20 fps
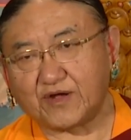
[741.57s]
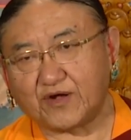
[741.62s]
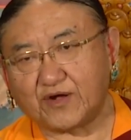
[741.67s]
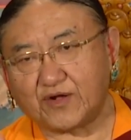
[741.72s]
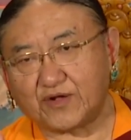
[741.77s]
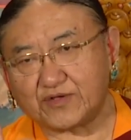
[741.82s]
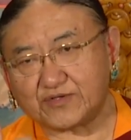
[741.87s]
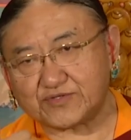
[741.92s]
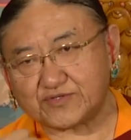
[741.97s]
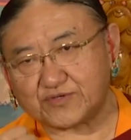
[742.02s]

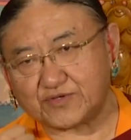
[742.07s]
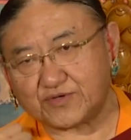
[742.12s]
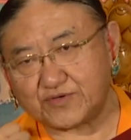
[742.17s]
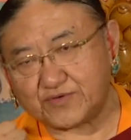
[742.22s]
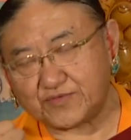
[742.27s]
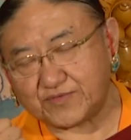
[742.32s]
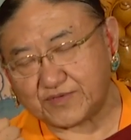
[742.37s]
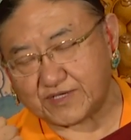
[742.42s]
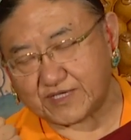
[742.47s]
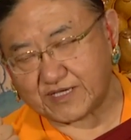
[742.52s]
also
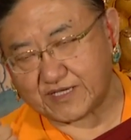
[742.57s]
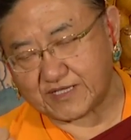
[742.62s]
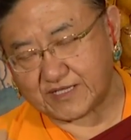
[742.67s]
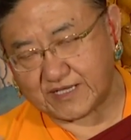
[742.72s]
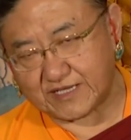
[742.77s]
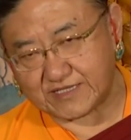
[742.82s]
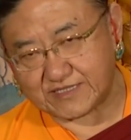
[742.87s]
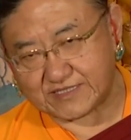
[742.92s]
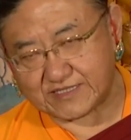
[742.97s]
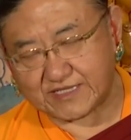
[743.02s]
we can
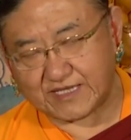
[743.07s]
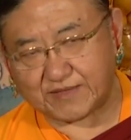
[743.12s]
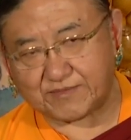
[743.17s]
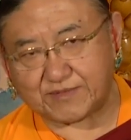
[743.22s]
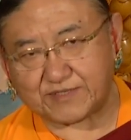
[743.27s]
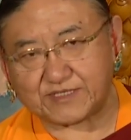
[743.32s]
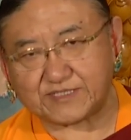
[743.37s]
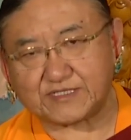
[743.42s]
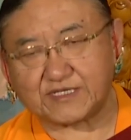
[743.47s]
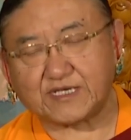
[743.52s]

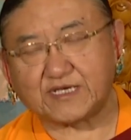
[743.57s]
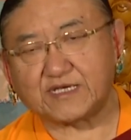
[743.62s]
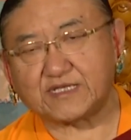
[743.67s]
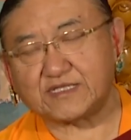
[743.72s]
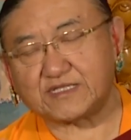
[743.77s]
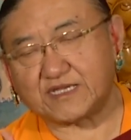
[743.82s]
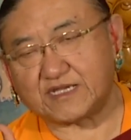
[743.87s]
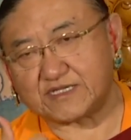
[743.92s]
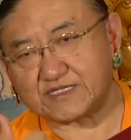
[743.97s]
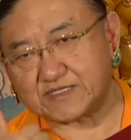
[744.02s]
establish
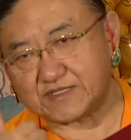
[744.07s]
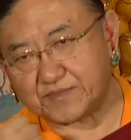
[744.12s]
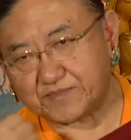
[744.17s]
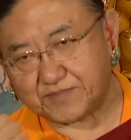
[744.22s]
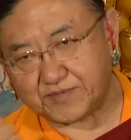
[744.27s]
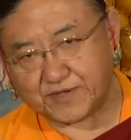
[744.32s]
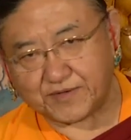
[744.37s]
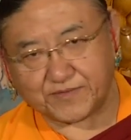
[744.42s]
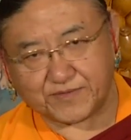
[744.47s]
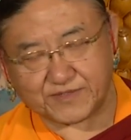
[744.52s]
there's a
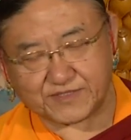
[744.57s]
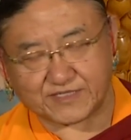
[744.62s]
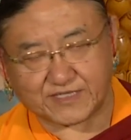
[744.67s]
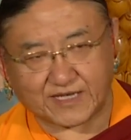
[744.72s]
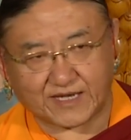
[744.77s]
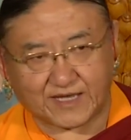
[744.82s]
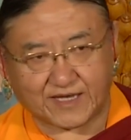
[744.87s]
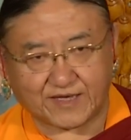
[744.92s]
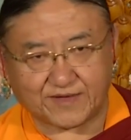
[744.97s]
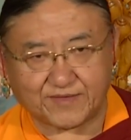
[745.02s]
previous
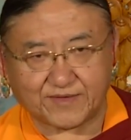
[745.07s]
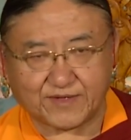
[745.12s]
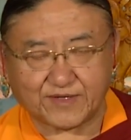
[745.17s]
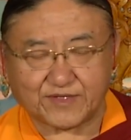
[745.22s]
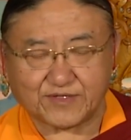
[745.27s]
life.